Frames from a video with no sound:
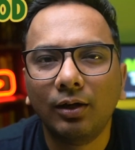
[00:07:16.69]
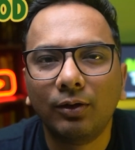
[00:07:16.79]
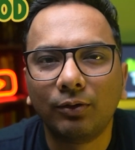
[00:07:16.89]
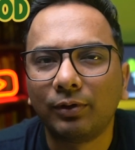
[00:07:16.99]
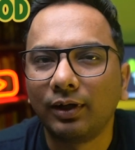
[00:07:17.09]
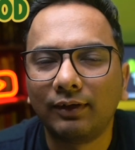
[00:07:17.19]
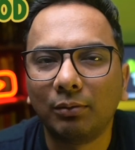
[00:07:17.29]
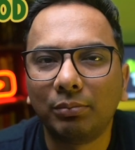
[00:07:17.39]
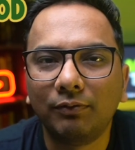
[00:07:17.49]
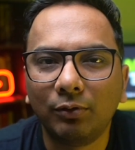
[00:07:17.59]
So for
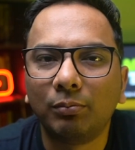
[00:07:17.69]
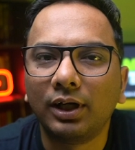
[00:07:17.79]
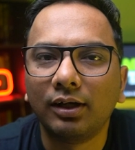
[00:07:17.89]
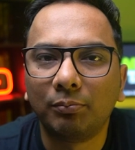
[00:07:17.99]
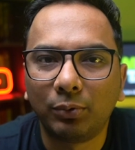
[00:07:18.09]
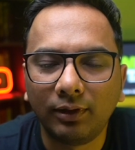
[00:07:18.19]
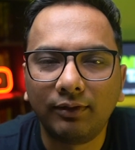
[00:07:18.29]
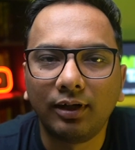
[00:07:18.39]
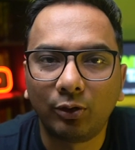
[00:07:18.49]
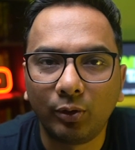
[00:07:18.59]
example, if you buy a
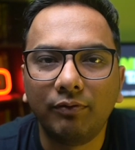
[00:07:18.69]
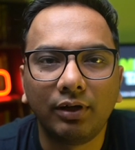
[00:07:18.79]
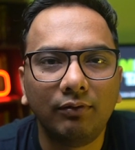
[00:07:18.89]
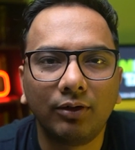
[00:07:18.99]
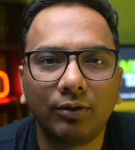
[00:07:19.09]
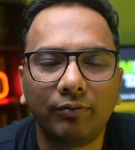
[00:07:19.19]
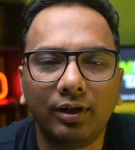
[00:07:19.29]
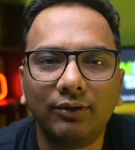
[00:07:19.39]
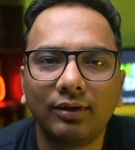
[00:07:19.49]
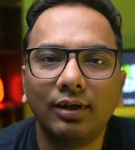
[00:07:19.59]
policy at 25 years of
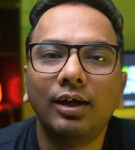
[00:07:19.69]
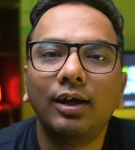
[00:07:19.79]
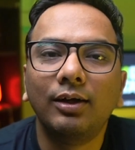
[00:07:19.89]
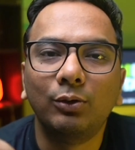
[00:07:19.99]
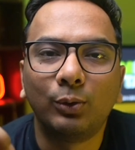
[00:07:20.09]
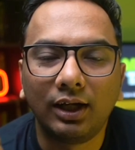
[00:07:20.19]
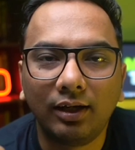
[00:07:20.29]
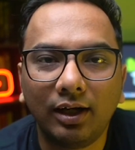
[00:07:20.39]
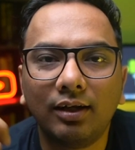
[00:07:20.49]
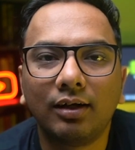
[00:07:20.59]
age, you can
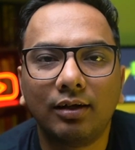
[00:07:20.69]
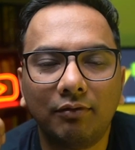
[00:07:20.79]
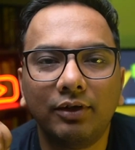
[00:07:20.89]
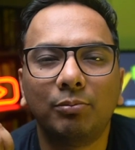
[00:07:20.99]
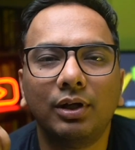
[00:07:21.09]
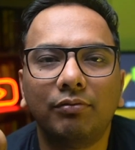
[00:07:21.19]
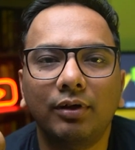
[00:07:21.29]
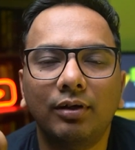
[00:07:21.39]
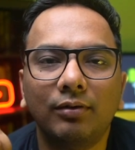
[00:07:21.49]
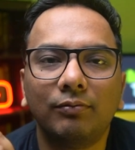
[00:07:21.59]
get the coverage
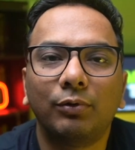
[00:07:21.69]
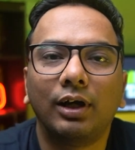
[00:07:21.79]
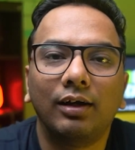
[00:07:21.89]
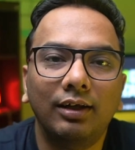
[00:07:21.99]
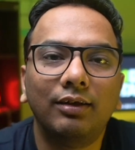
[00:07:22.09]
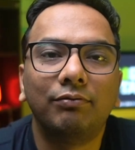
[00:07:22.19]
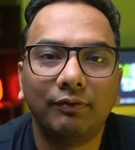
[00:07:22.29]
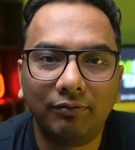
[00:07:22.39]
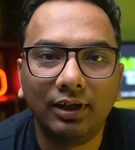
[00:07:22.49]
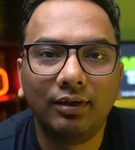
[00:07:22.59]
benefit for at least
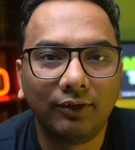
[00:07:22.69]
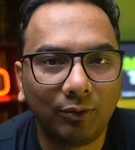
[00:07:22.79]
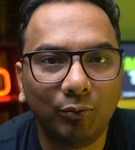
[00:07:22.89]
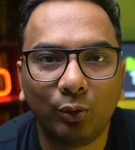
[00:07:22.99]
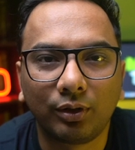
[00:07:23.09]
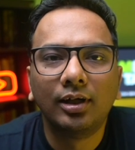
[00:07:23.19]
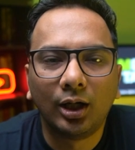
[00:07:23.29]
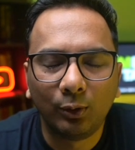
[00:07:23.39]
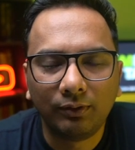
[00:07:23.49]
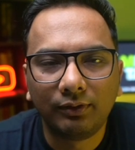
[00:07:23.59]
50 years more.
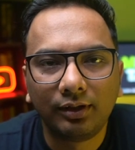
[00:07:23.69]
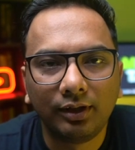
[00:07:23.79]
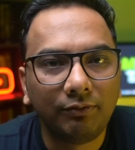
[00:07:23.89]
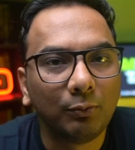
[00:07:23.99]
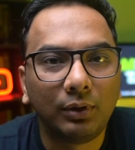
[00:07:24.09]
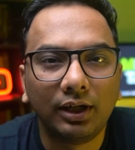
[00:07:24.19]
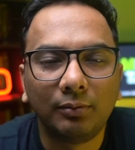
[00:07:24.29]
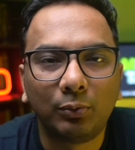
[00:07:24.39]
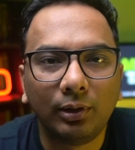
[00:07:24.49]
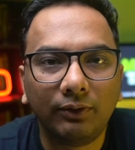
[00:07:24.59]
However, if you buy the
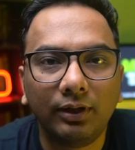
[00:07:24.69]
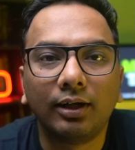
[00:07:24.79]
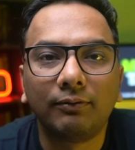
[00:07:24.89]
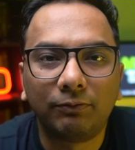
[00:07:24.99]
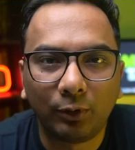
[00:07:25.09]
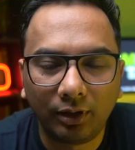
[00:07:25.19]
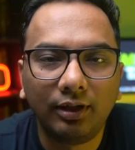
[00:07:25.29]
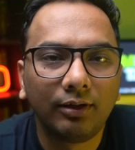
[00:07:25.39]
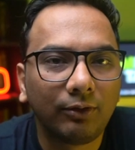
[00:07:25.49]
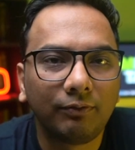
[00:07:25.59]
policy at 40
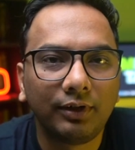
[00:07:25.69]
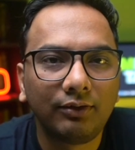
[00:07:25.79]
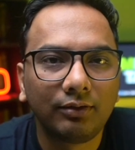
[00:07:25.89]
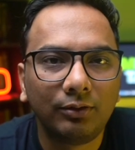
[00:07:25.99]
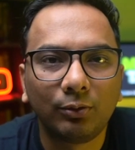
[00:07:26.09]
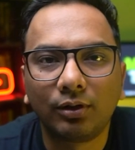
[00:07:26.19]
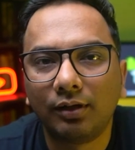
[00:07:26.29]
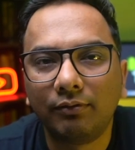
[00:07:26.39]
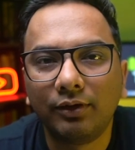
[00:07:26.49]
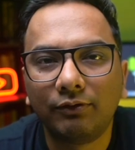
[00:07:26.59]
years of age, your
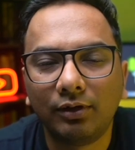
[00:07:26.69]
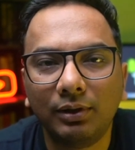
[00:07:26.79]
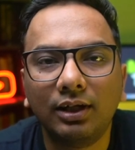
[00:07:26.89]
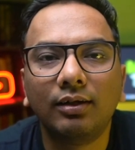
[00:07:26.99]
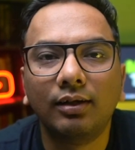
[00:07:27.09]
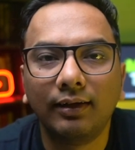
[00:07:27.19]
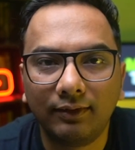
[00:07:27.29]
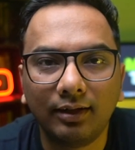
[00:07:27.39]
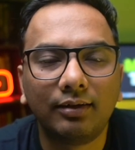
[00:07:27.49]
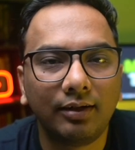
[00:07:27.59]
coverage will be less
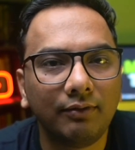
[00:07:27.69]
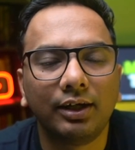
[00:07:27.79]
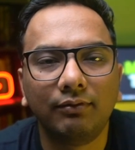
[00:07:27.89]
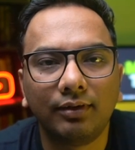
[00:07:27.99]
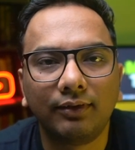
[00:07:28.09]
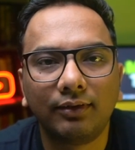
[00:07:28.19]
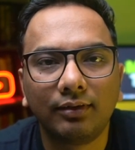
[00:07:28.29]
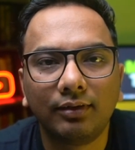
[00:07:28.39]
than 35 years.